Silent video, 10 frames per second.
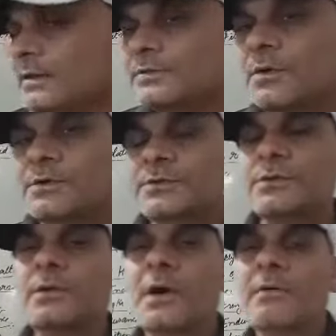is
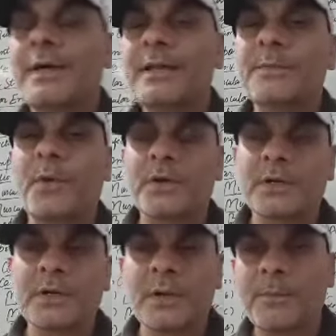also a very
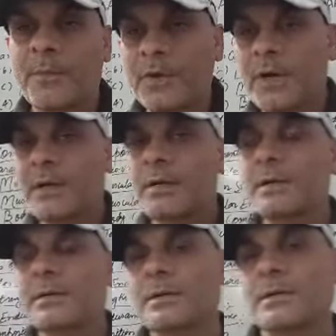important component
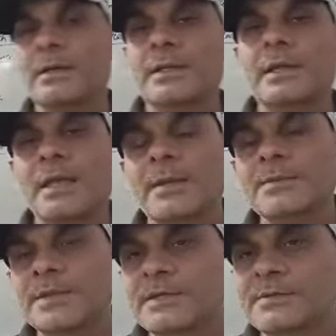in the
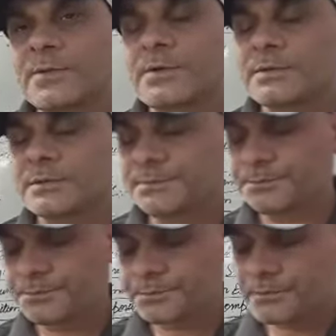games and sports,
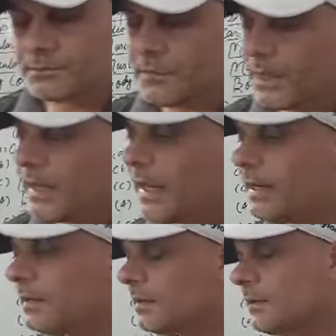
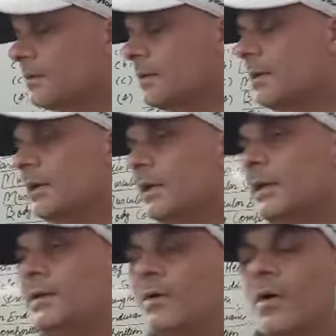and
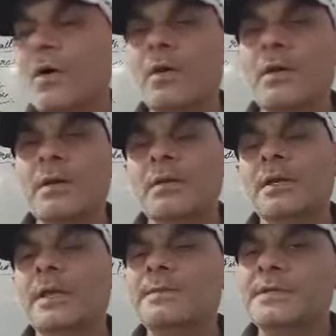in all
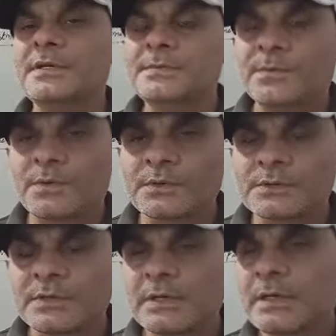games and
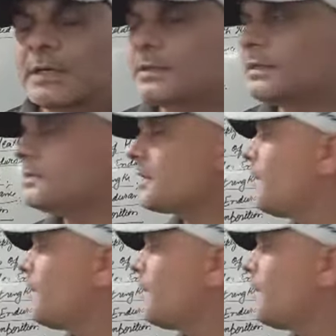sports this